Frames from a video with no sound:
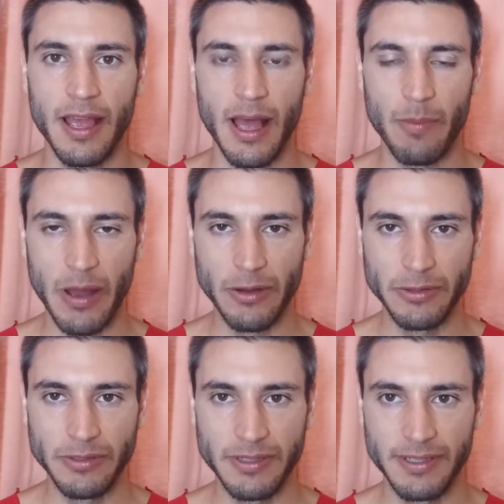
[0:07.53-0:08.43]

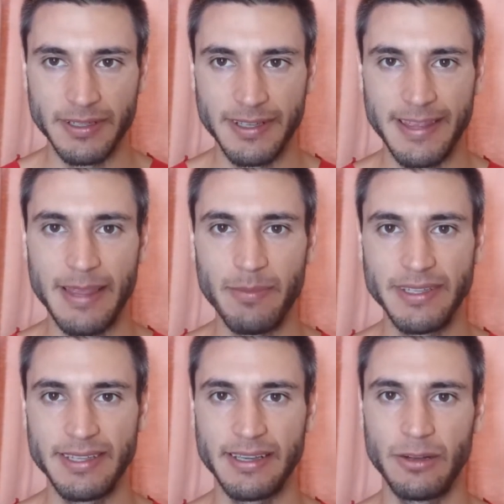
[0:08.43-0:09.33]
about the
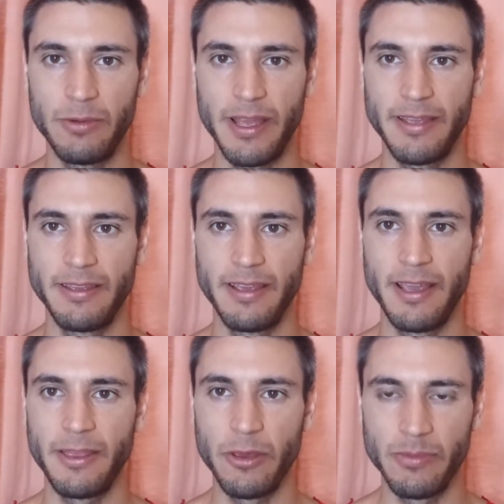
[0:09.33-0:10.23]
mystical way
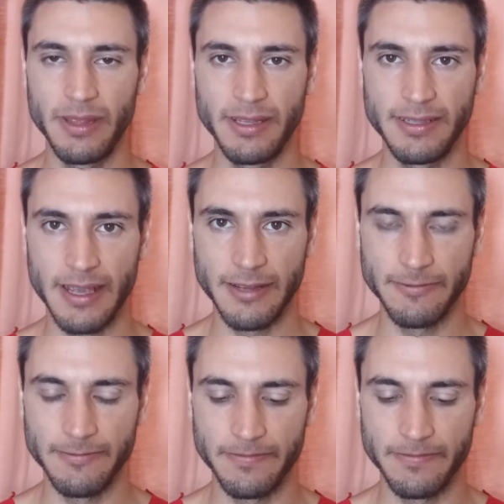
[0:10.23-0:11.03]
in human design.